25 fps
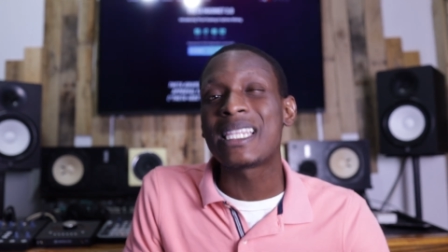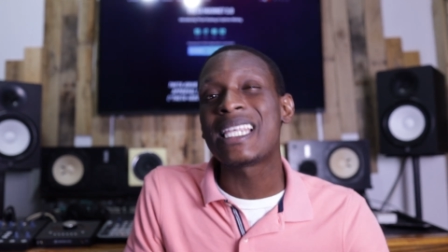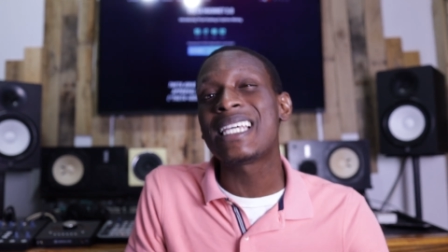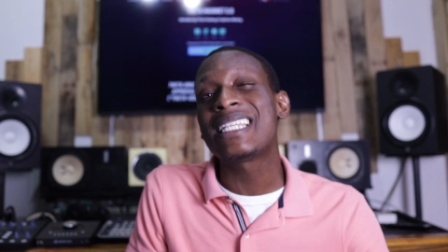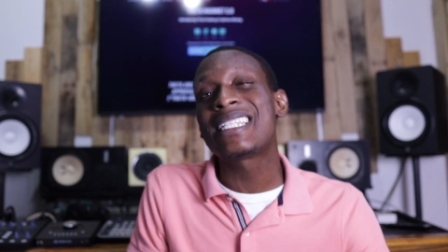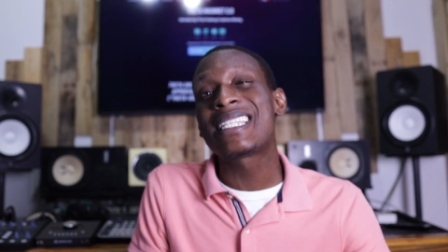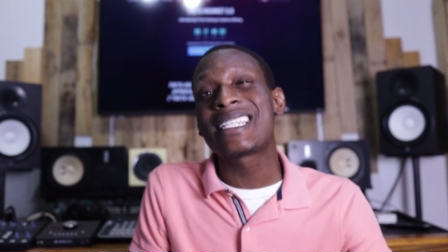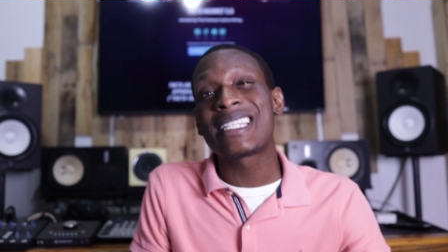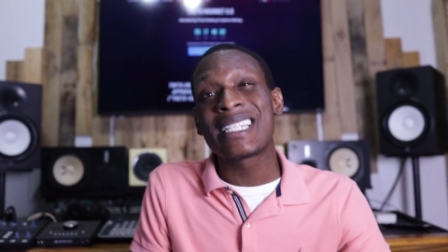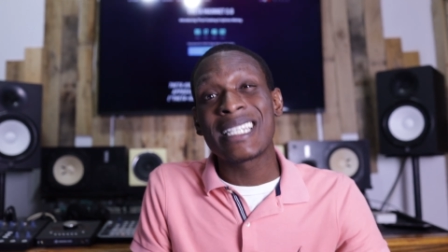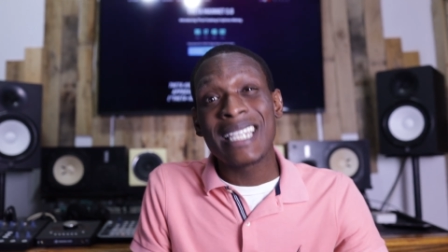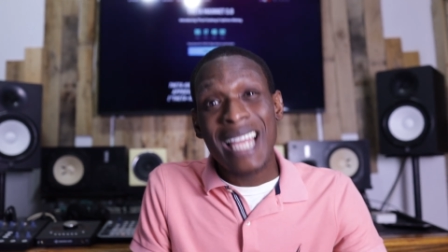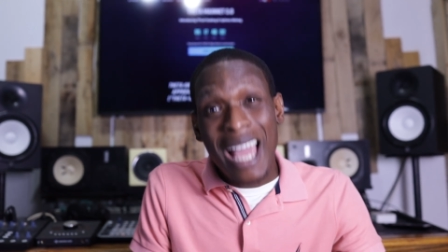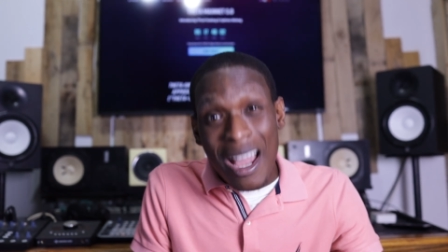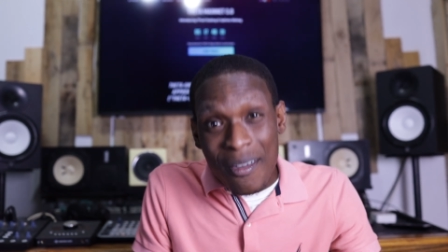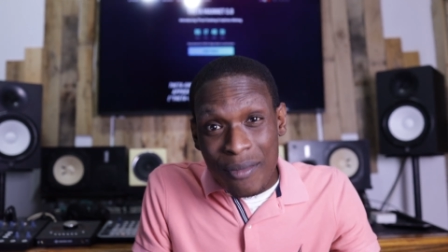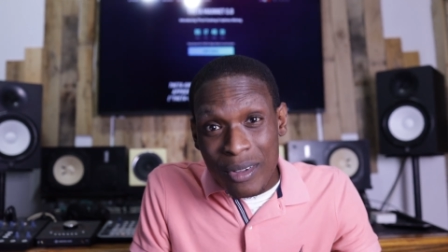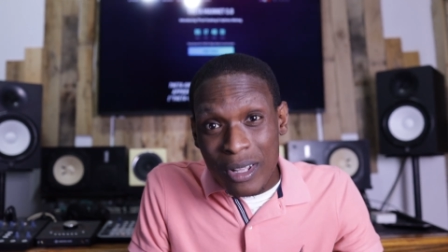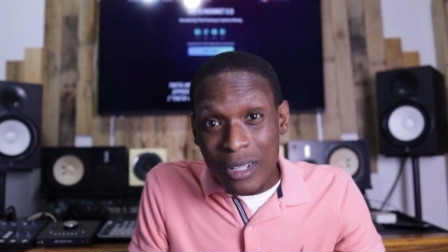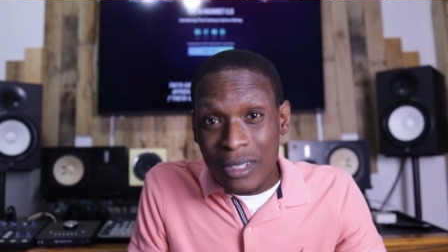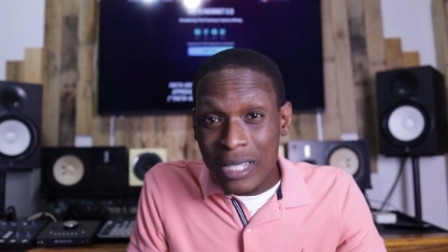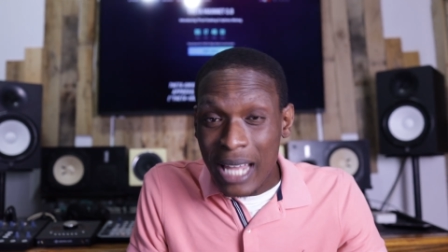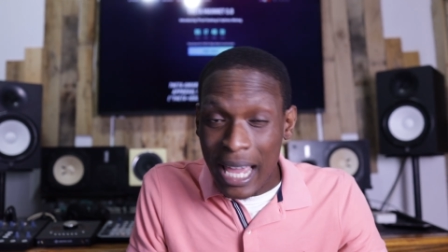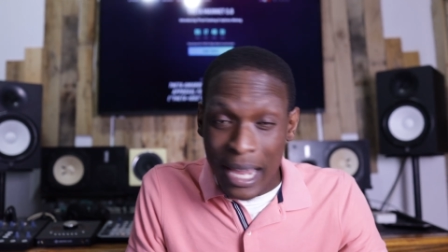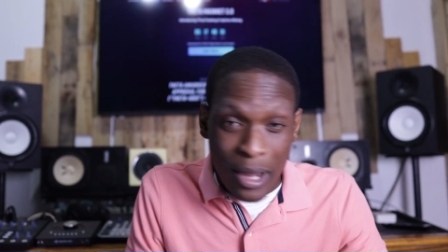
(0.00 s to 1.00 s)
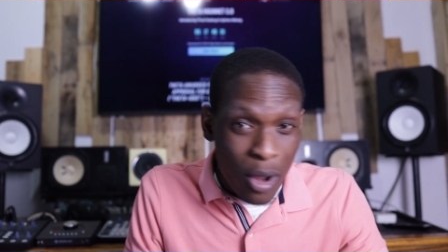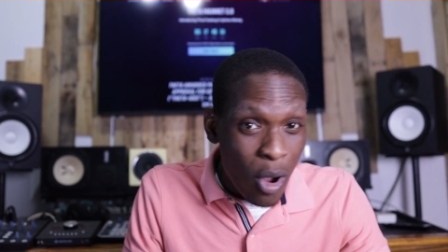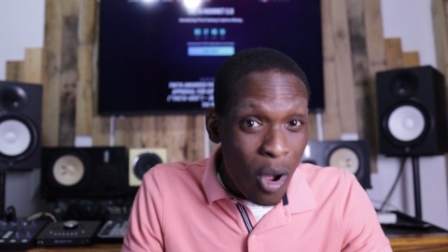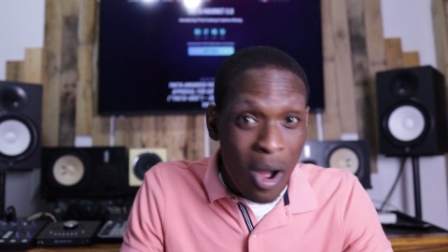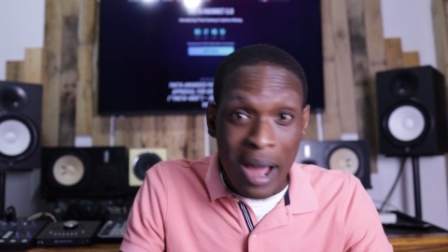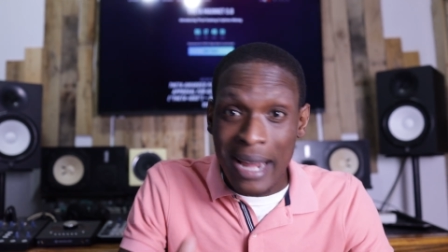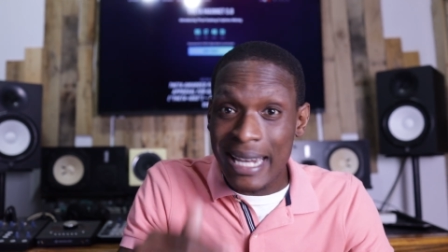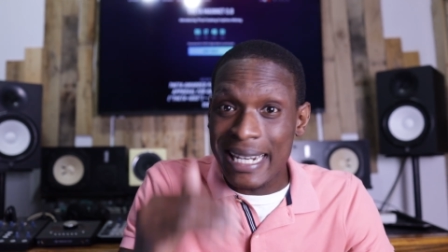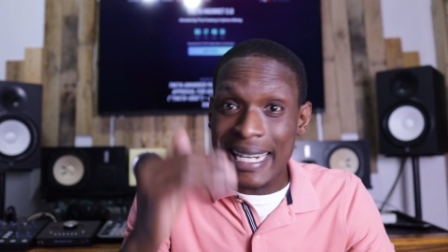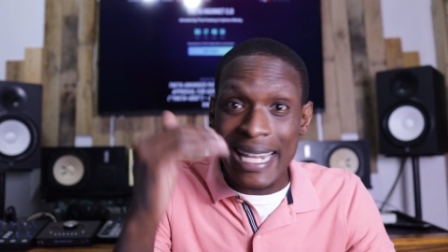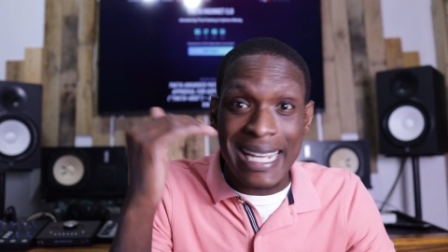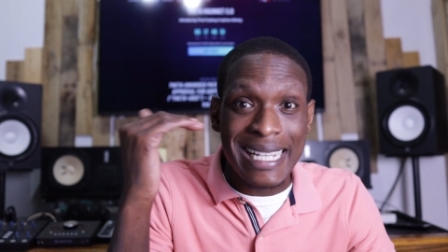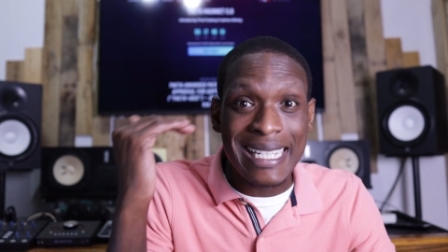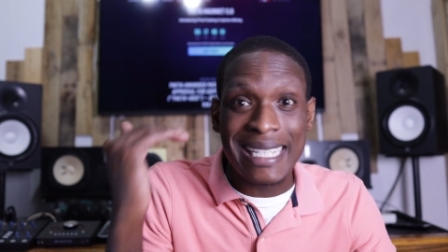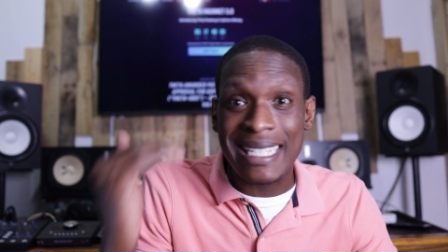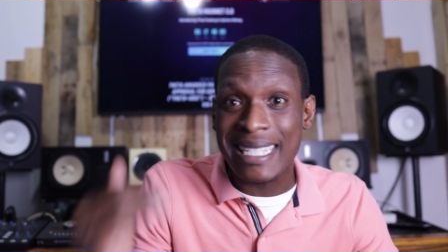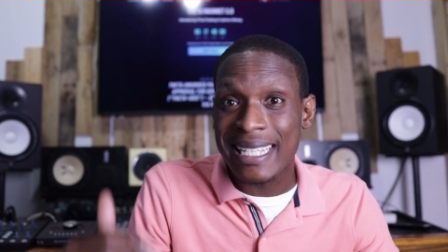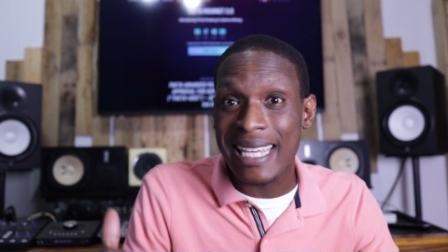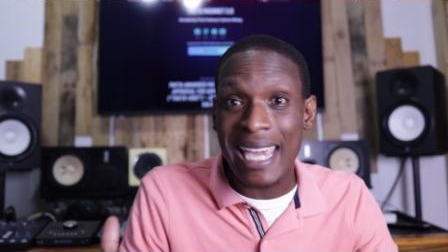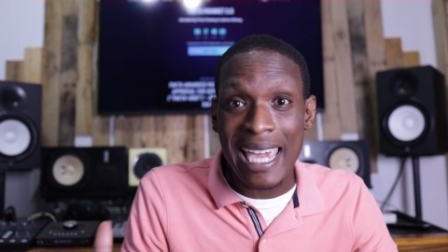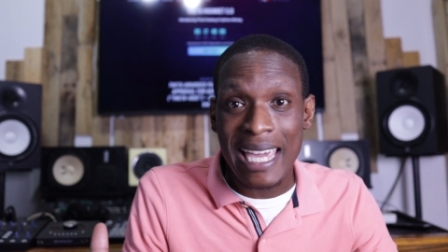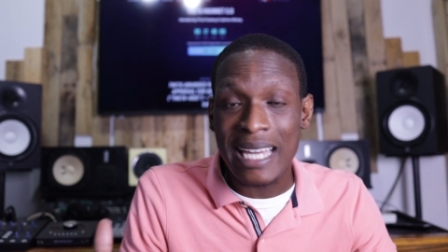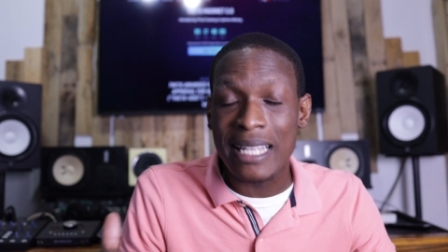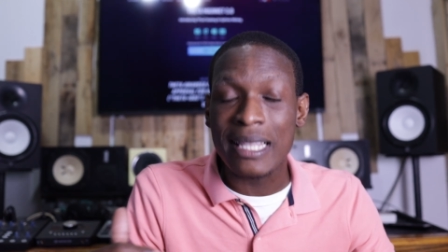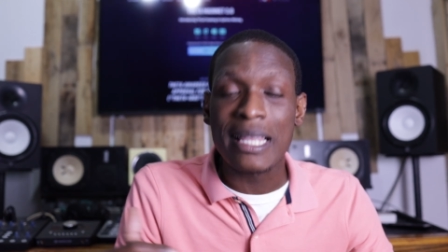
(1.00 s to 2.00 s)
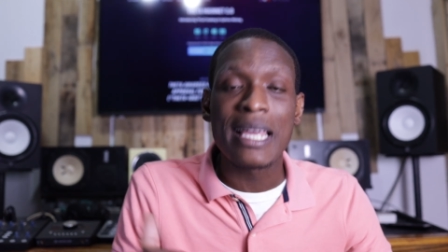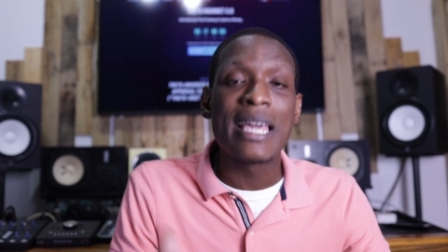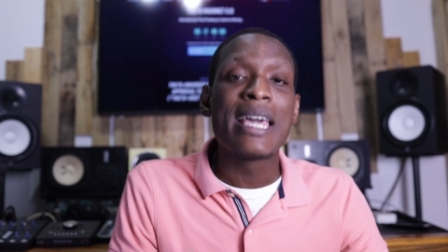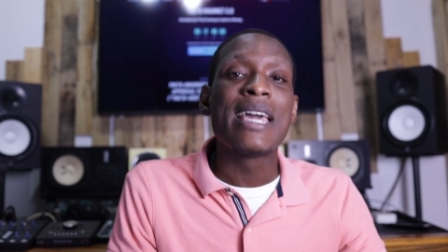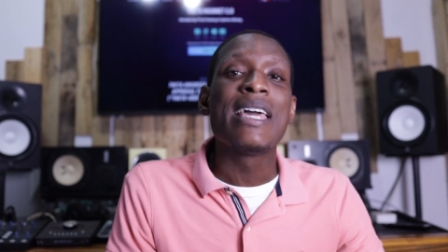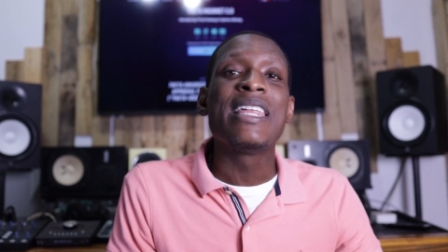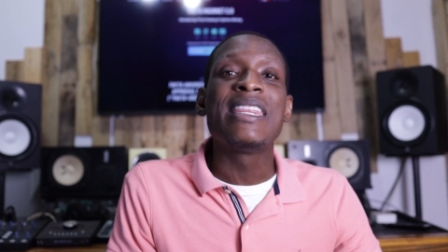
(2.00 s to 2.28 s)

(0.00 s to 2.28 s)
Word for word: this level, like on this scale,